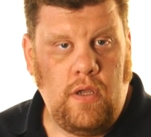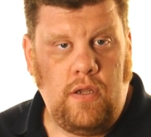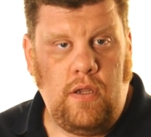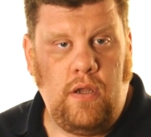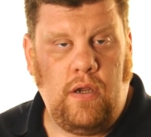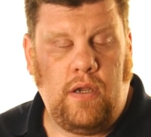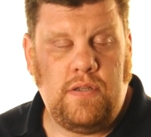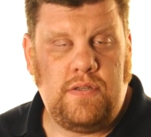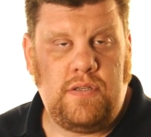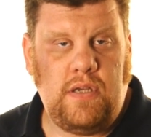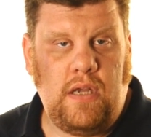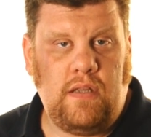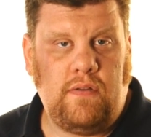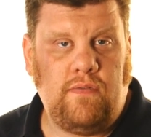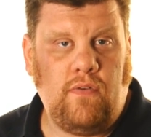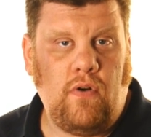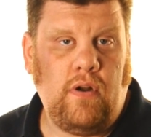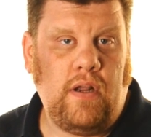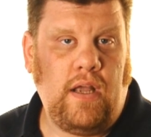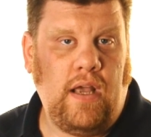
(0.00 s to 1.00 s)
You can see it's
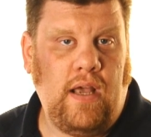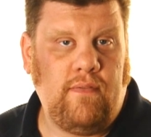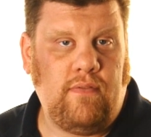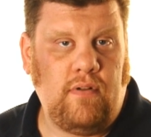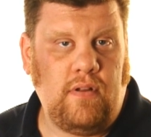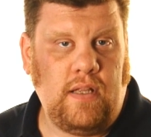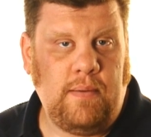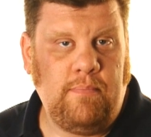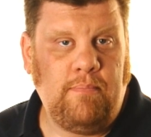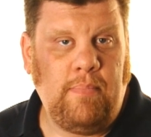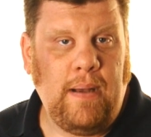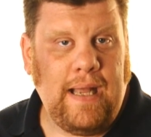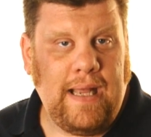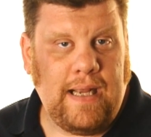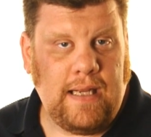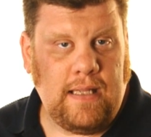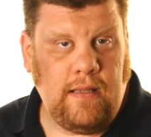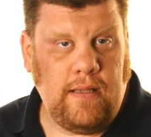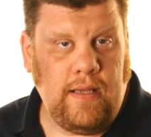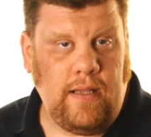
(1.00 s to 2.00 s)
very heavily
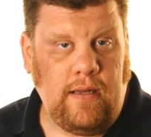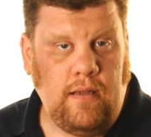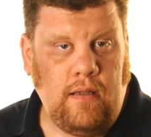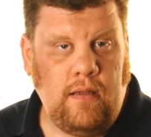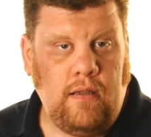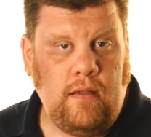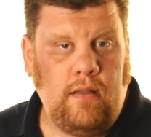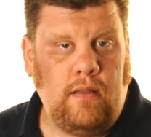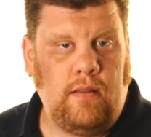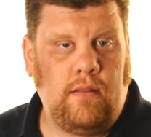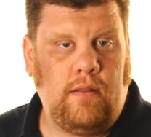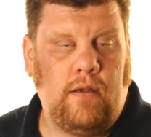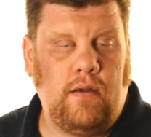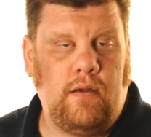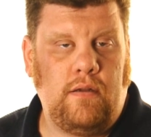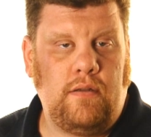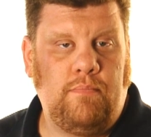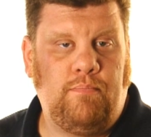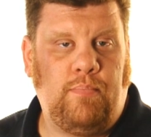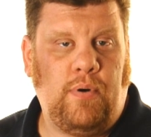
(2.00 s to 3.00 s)
backlit,
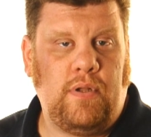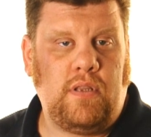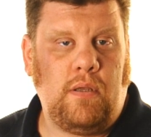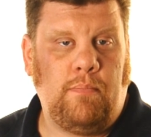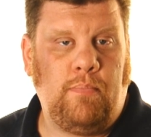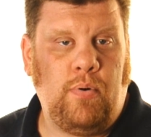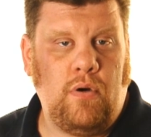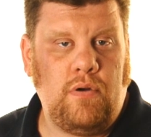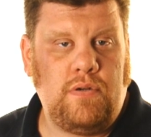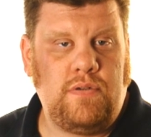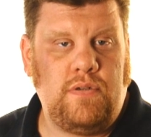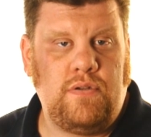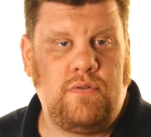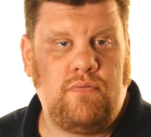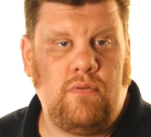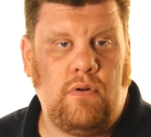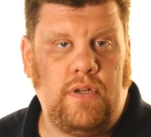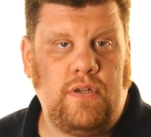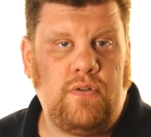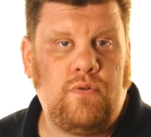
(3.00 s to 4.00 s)
there, but the person is
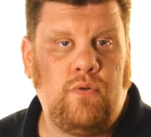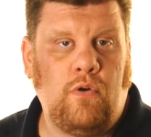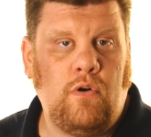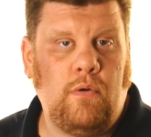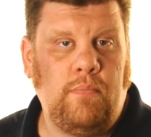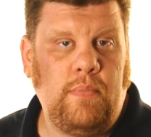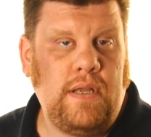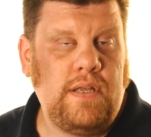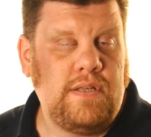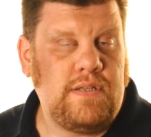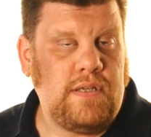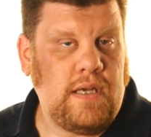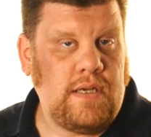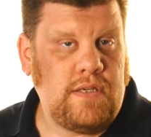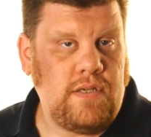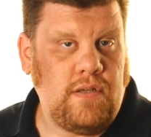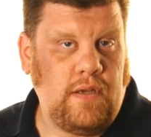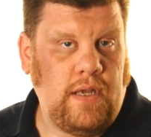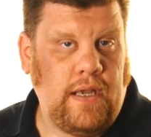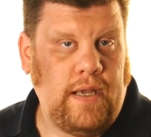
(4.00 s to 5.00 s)
running toward me is
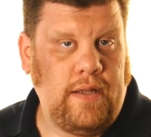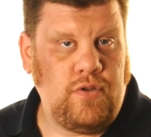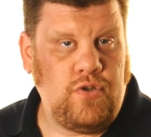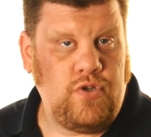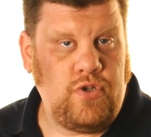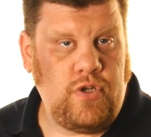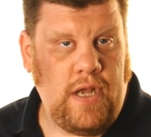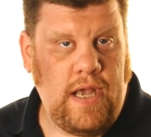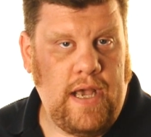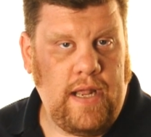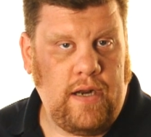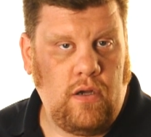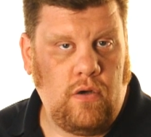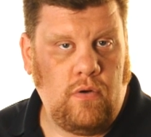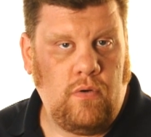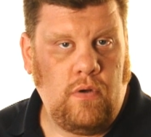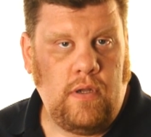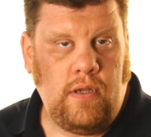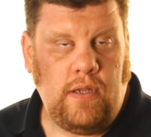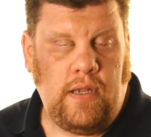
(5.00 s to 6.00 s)
actually in
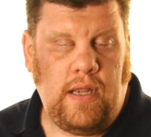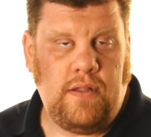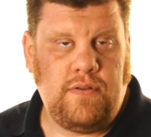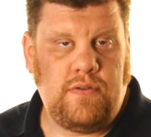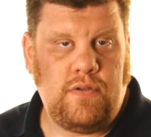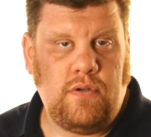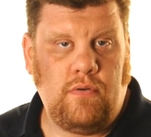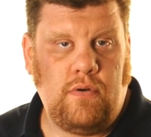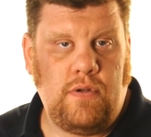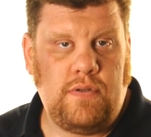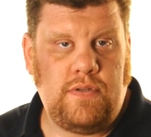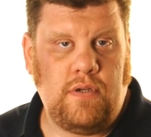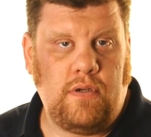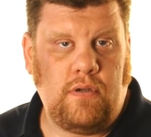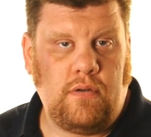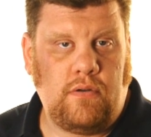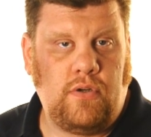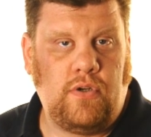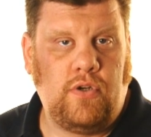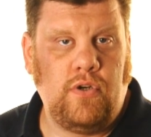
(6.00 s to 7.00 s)
shadow and so it's
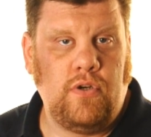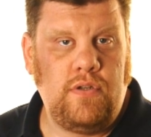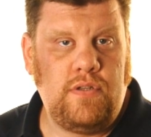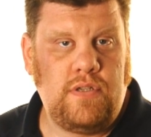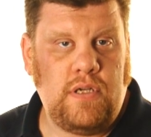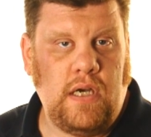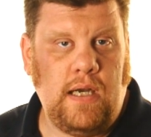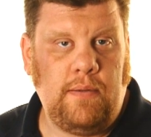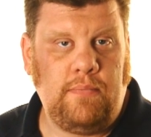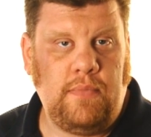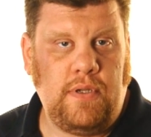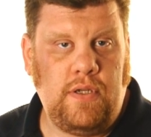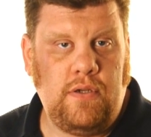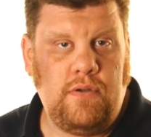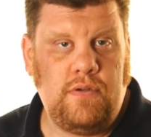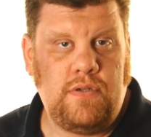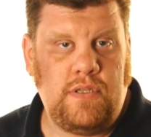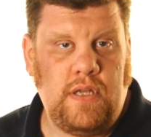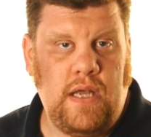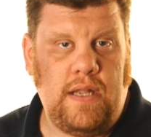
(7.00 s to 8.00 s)
a good time to
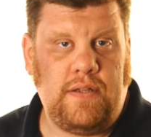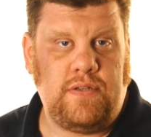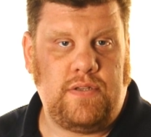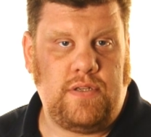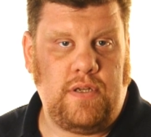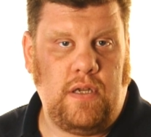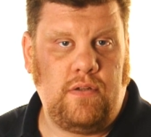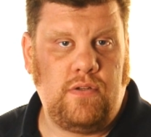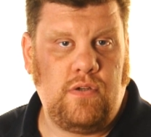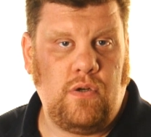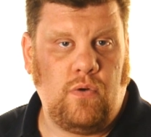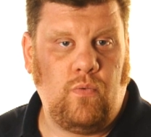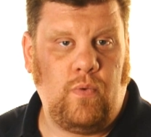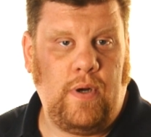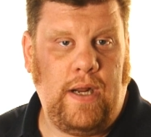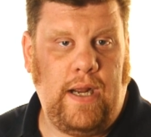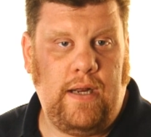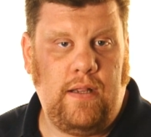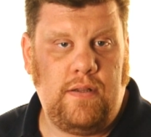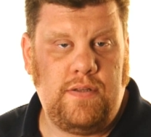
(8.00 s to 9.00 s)
use that center
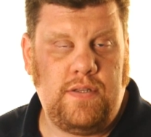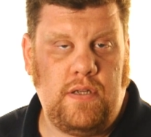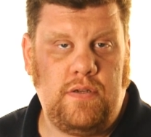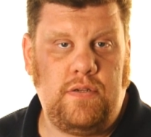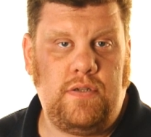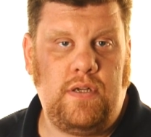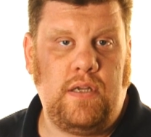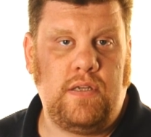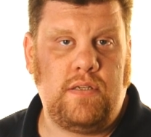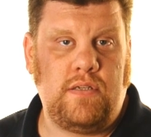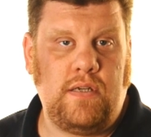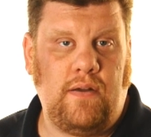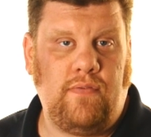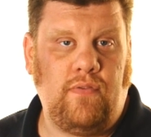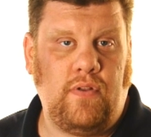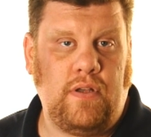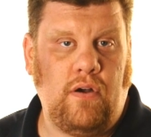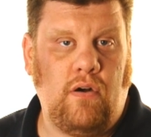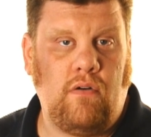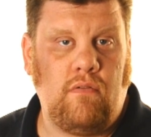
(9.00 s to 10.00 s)
weighted since she is
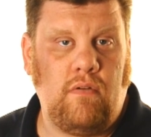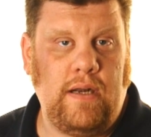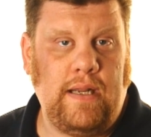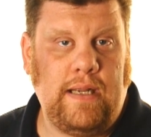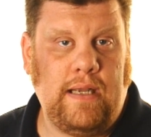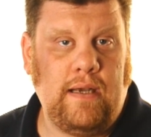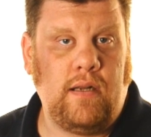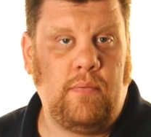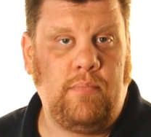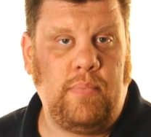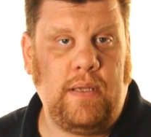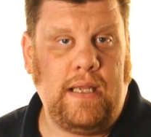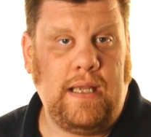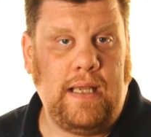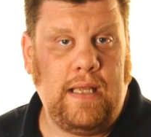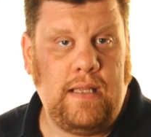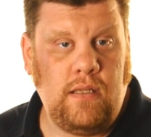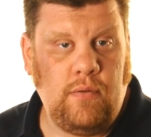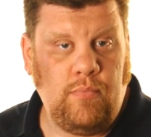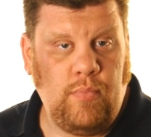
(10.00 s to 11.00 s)
definitely already going to be
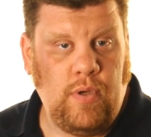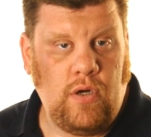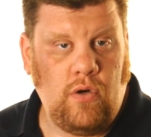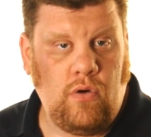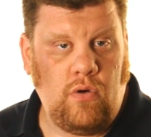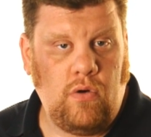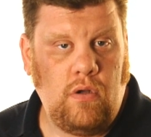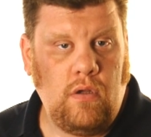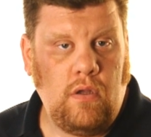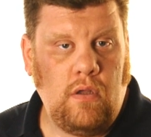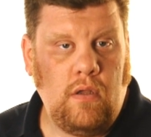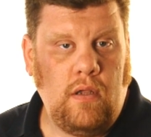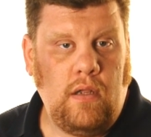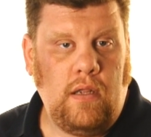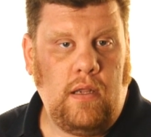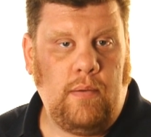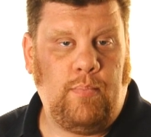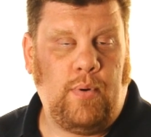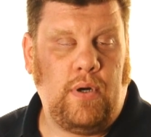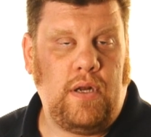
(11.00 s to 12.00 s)
in the middle,
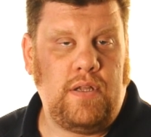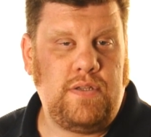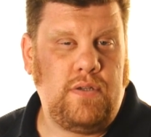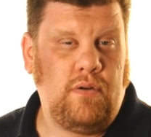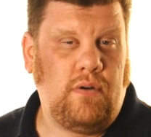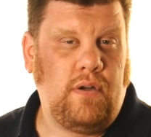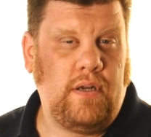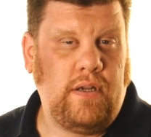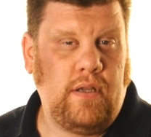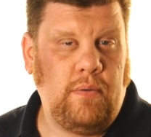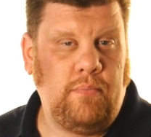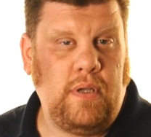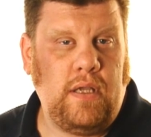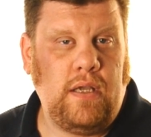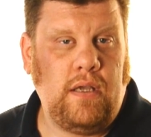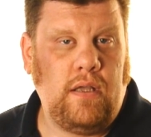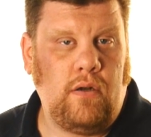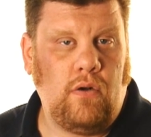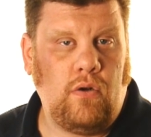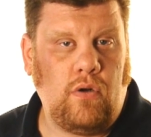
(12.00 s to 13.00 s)
but it's still going to give me
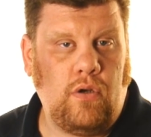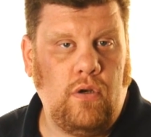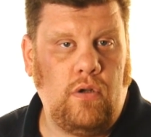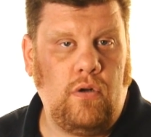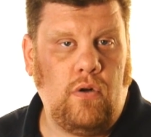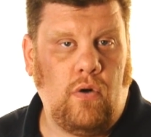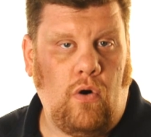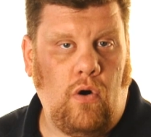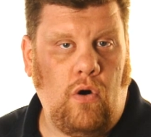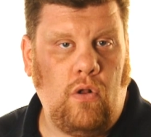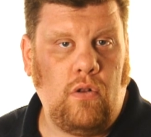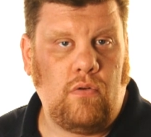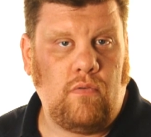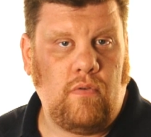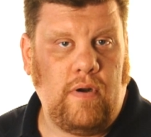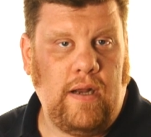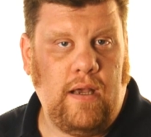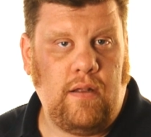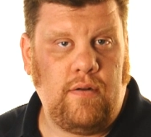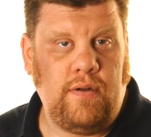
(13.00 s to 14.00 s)
a good all
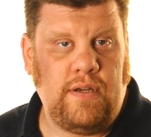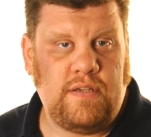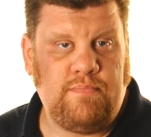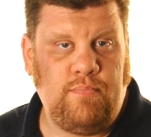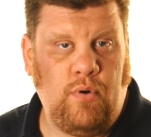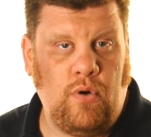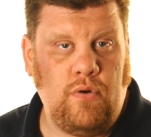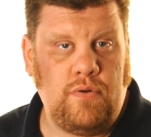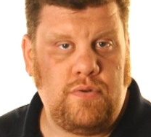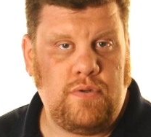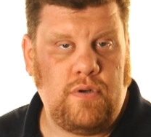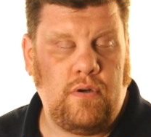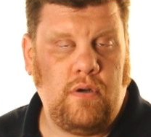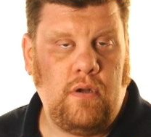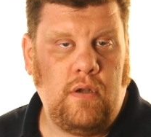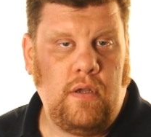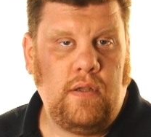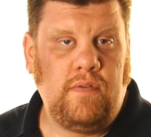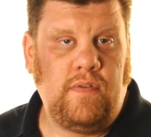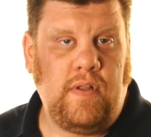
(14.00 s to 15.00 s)
around exposure,
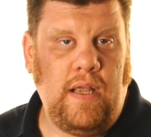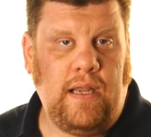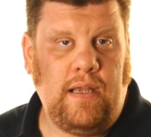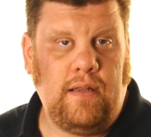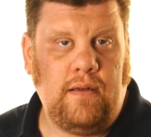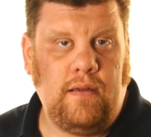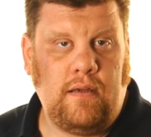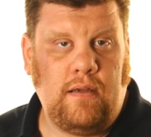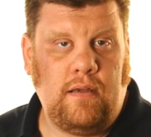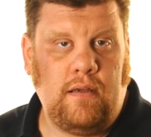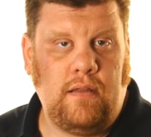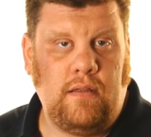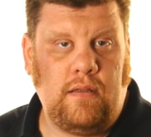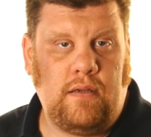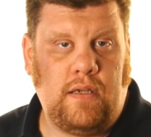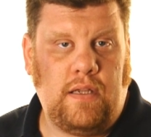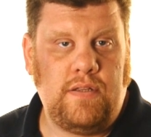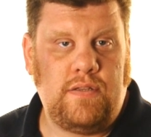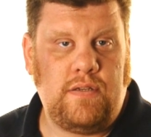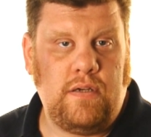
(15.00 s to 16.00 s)
taking
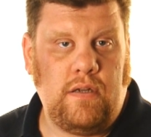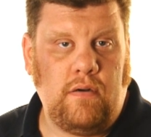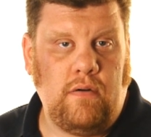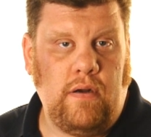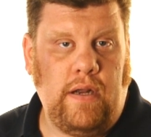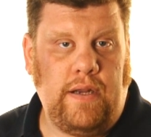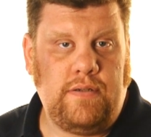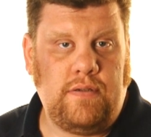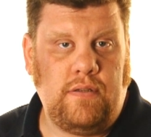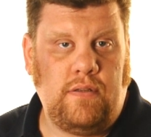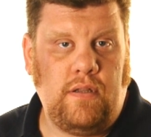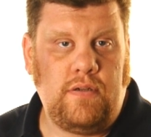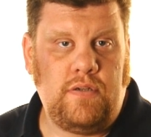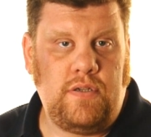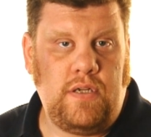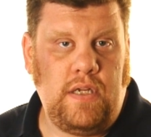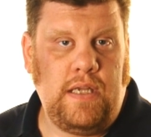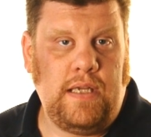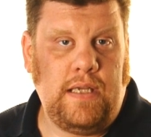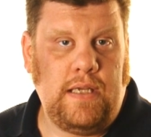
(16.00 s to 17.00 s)
into consideration that
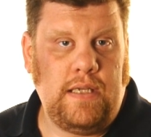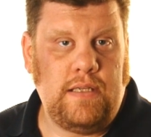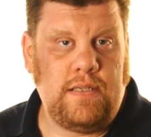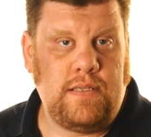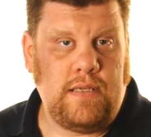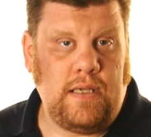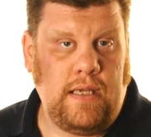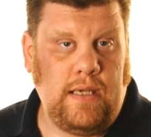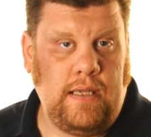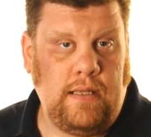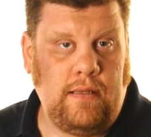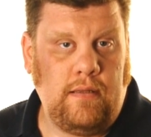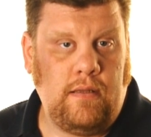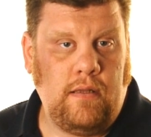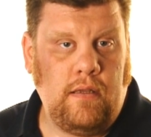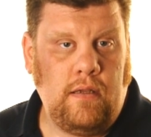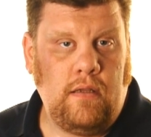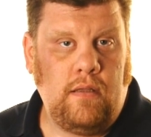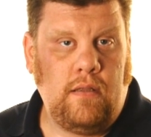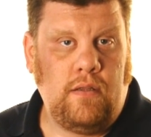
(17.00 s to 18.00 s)
she is in
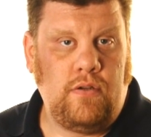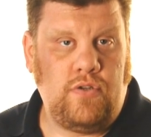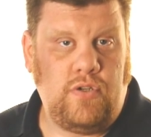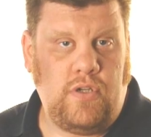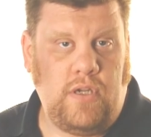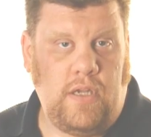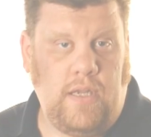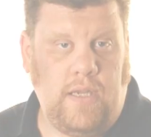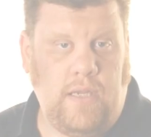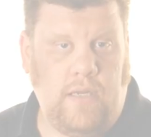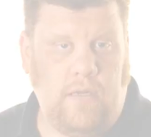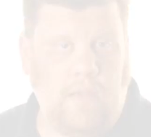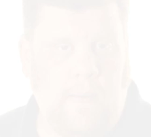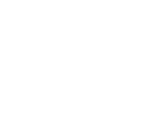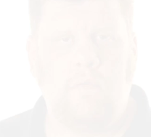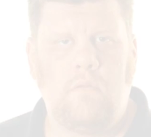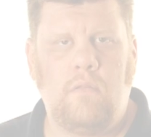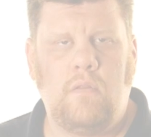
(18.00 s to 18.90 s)
shade.